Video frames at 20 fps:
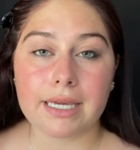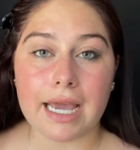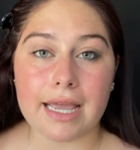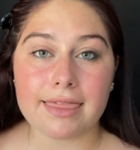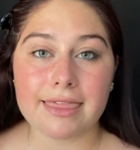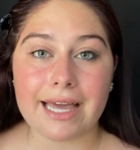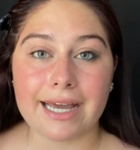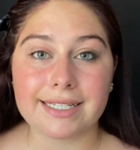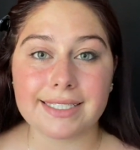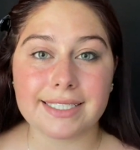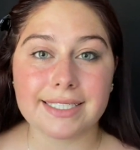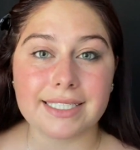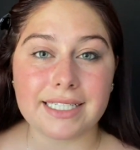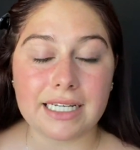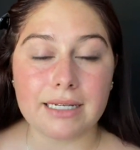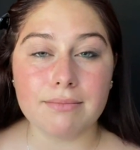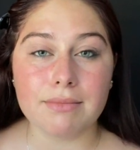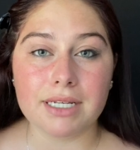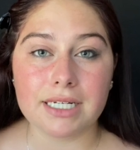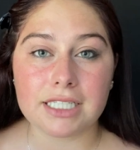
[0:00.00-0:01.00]
get that
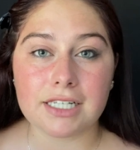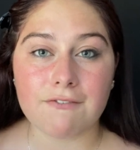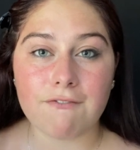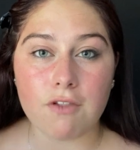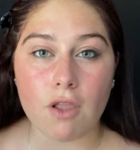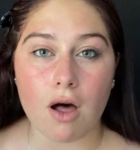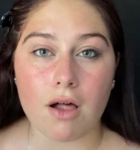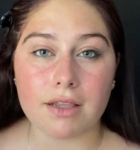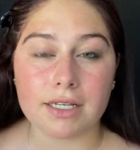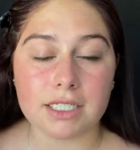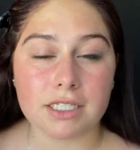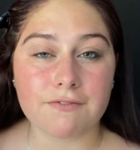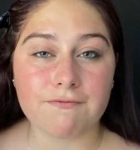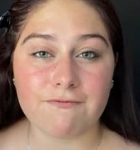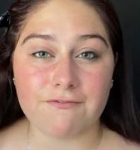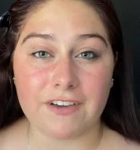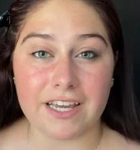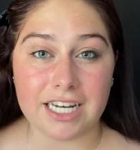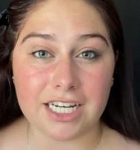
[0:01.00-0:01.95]
seamless, flawless